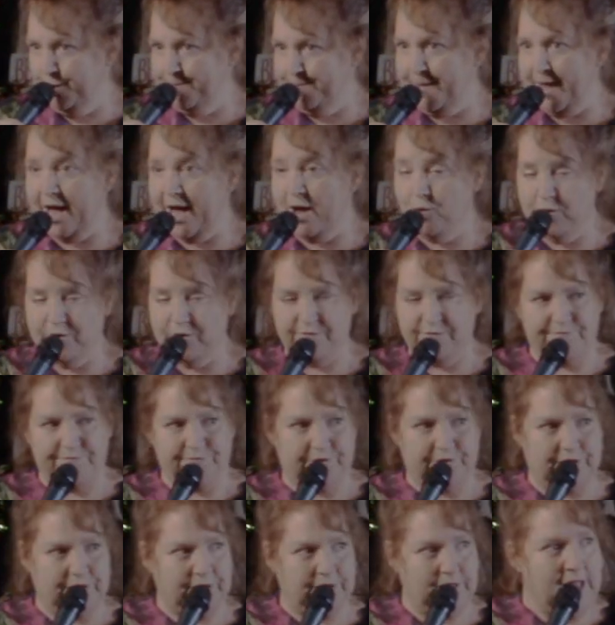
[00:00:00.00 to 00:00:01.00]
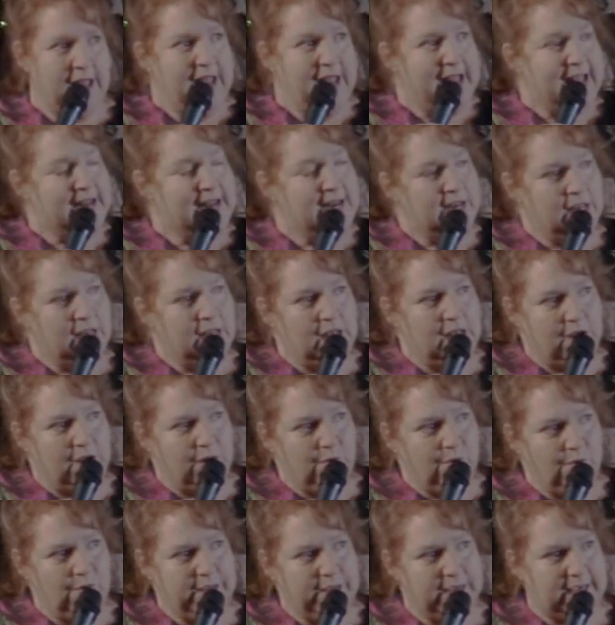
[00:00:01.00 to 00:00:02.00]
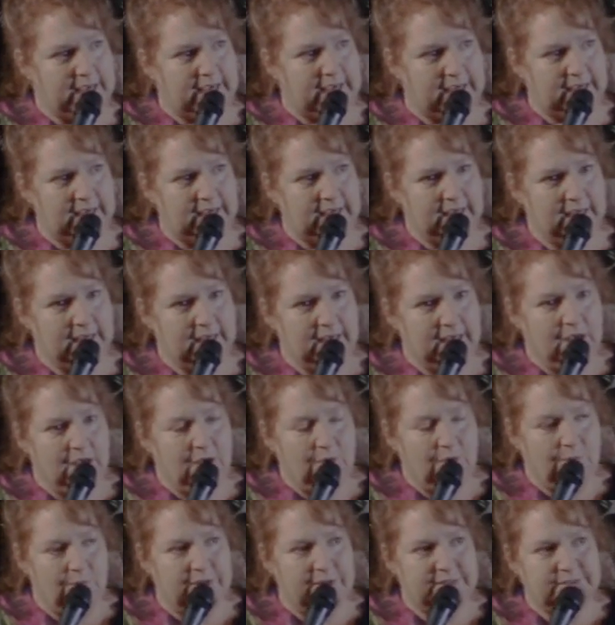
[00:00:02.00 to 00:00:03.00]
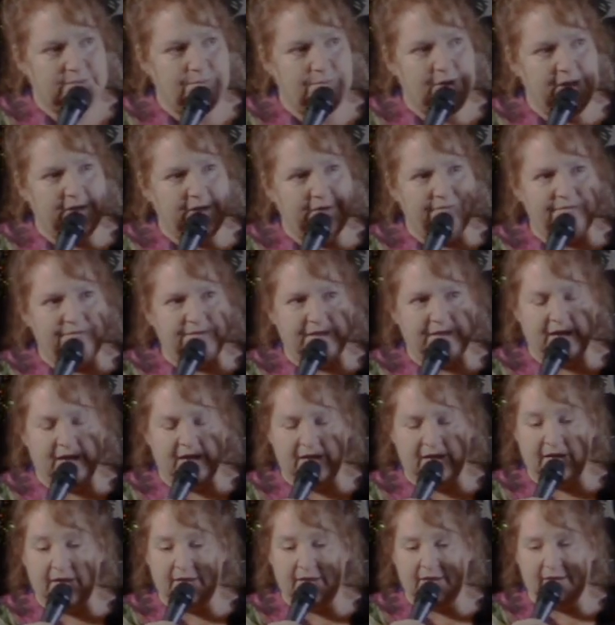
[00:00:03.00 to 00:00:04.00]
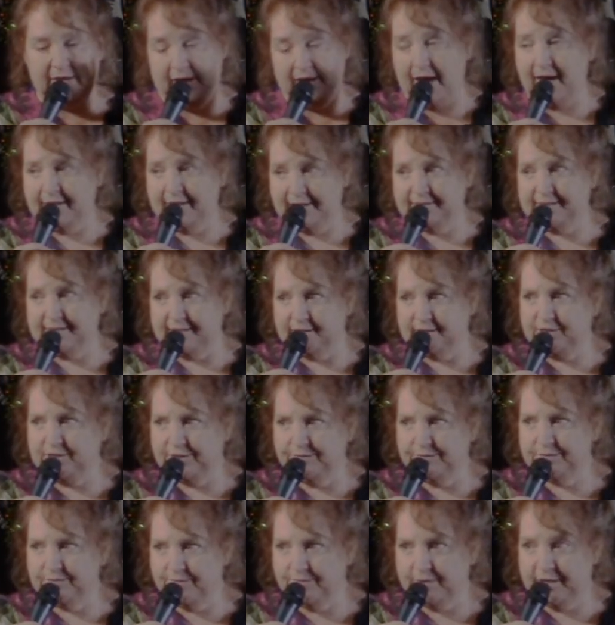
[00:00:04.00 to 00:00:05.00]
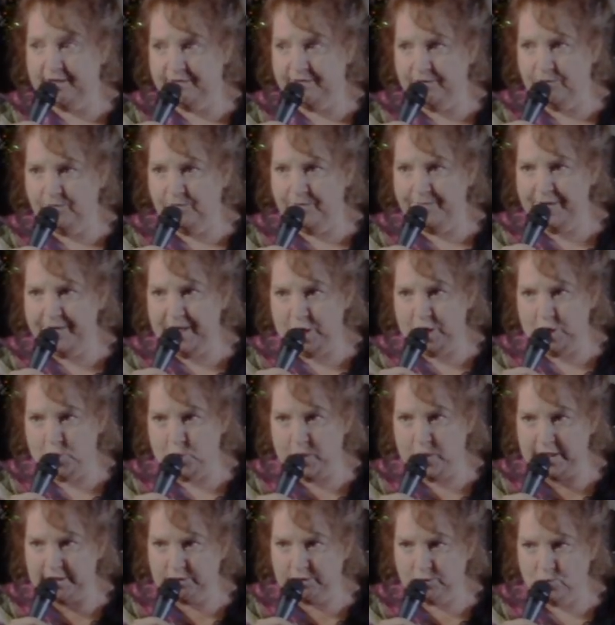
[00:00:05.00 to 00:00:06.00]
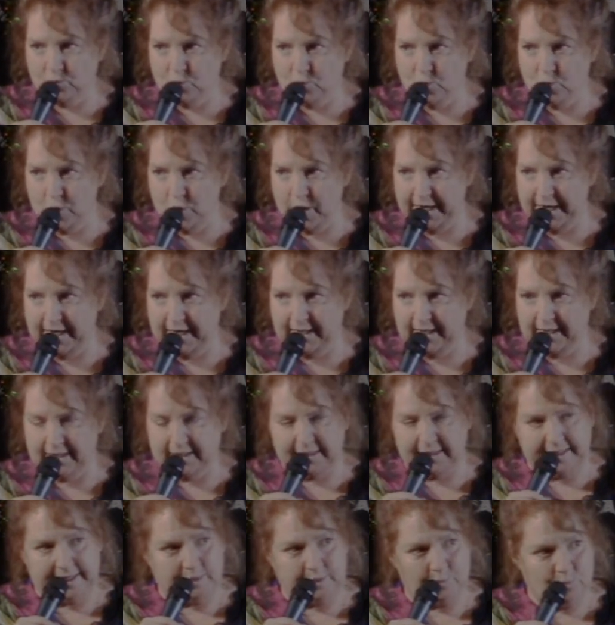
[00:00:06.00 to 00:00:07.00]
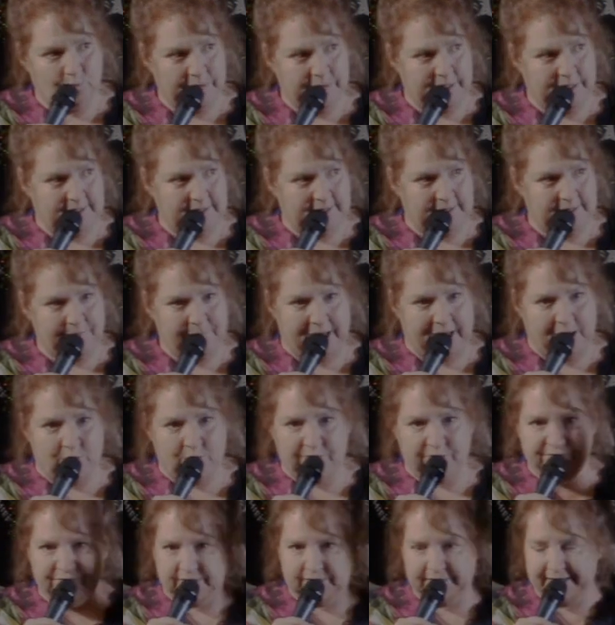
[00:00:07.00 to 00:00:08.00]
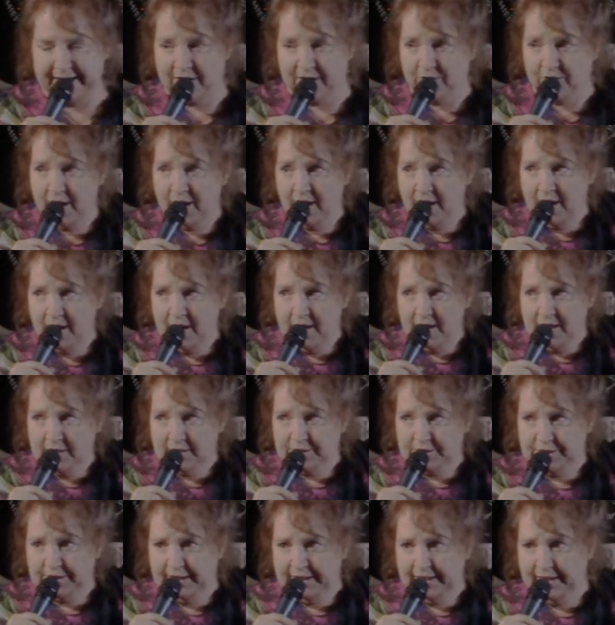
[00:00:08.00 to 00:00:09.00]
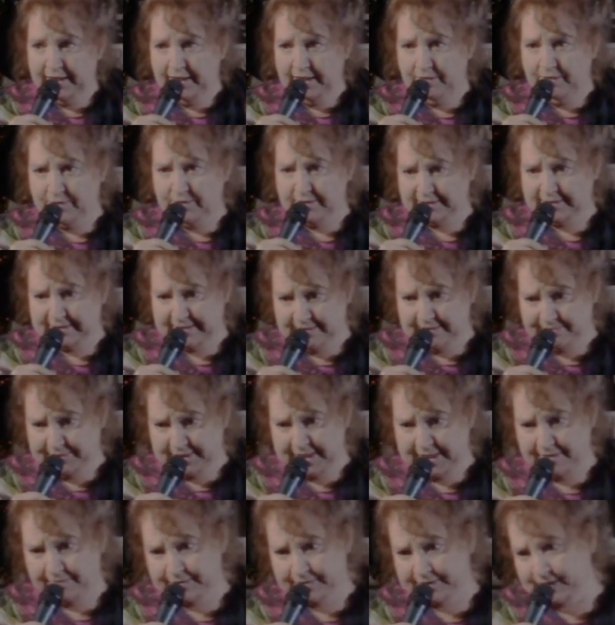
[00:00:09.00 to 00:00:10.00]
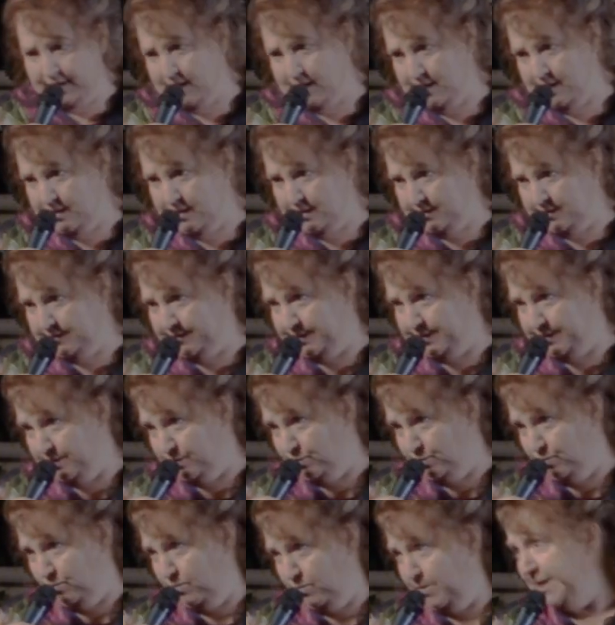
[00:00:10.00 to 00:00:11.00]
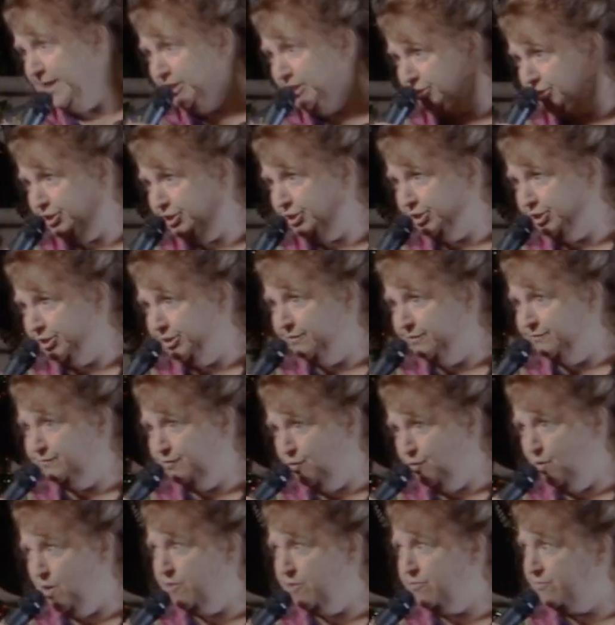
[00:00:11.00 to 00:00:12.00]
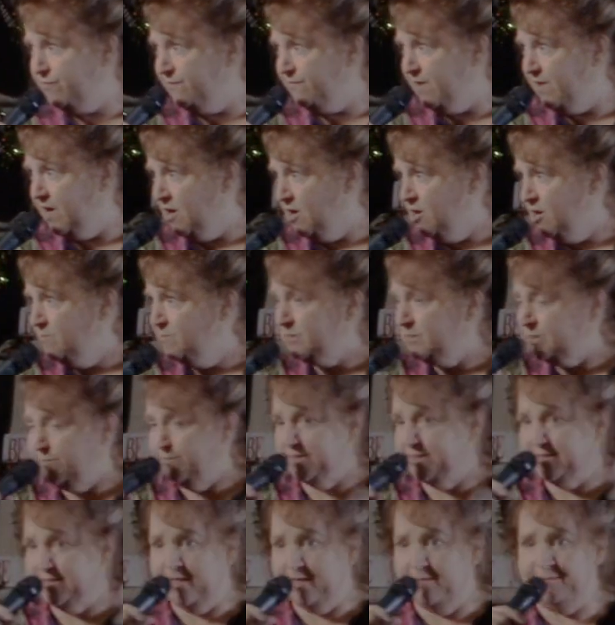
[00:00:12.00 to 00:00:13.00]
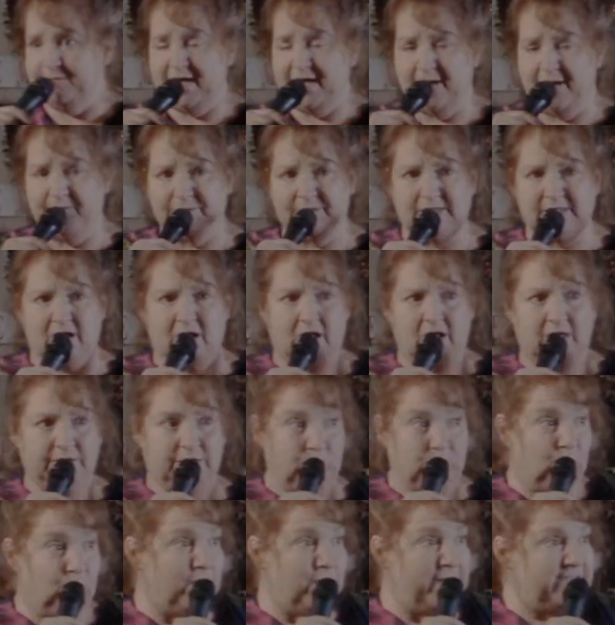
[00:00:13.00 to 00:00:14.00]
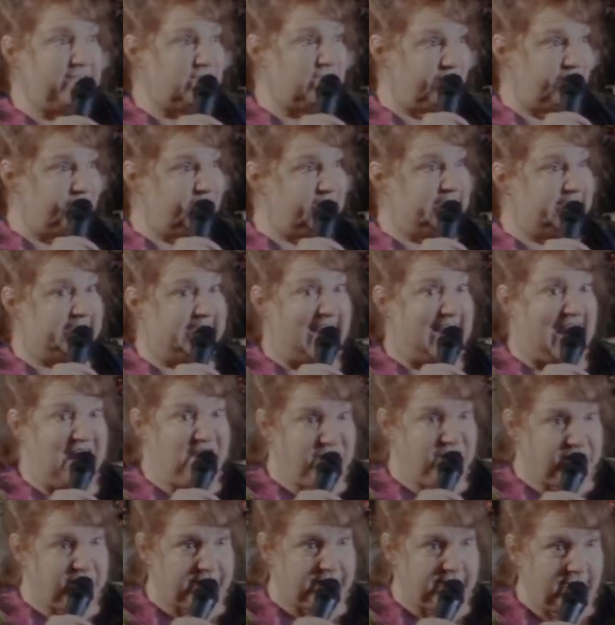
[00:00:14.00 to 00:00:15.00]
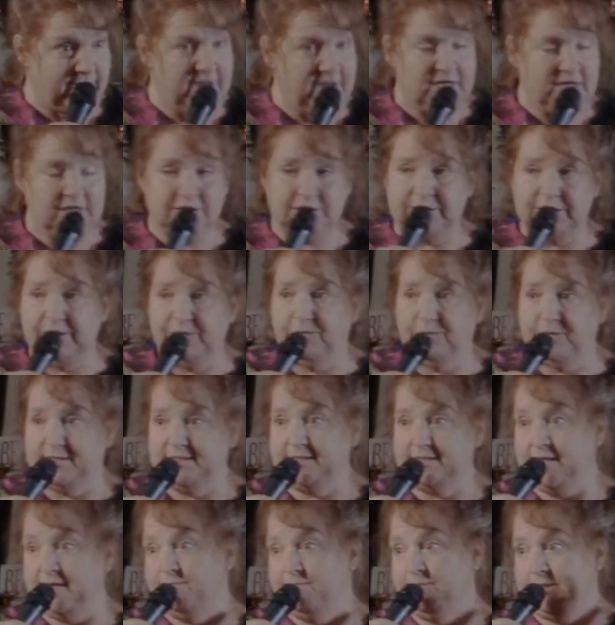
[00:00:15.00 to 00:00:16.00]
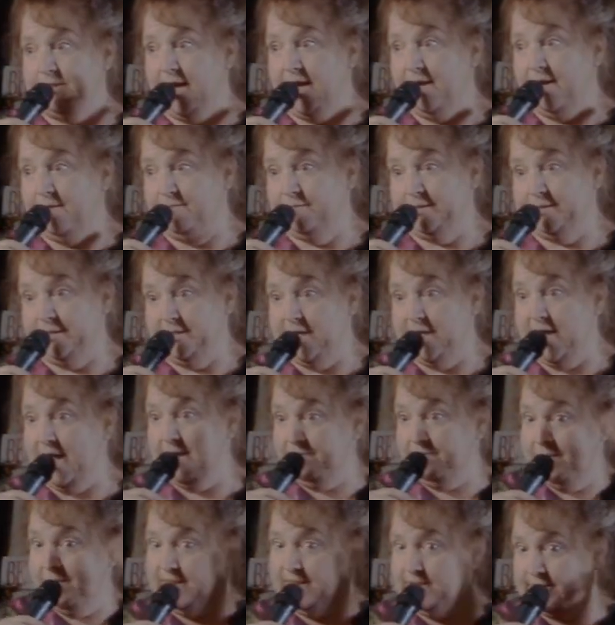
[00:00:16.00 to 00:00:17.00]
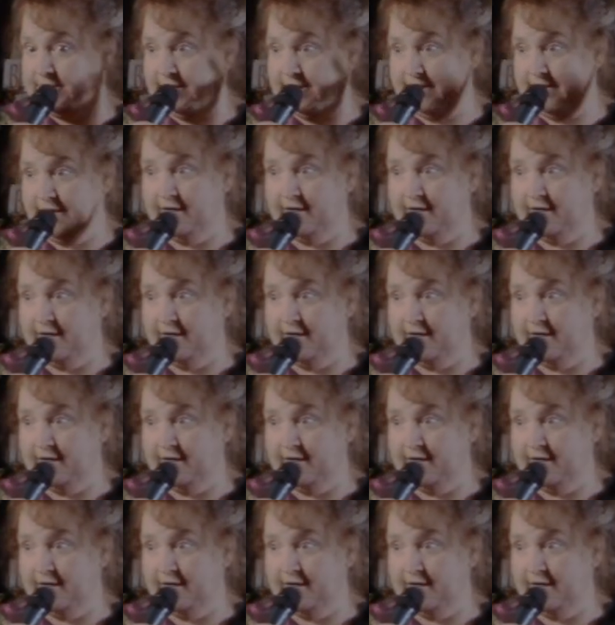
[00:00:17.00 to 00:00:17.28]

powerful. And Louhi was one of the goddesses. She was one of the women who was really, really powerful. Now, she was sometimes called the Witch of North Farm. She was sometimes called the Witch of Death. She was sometimes not mentioned at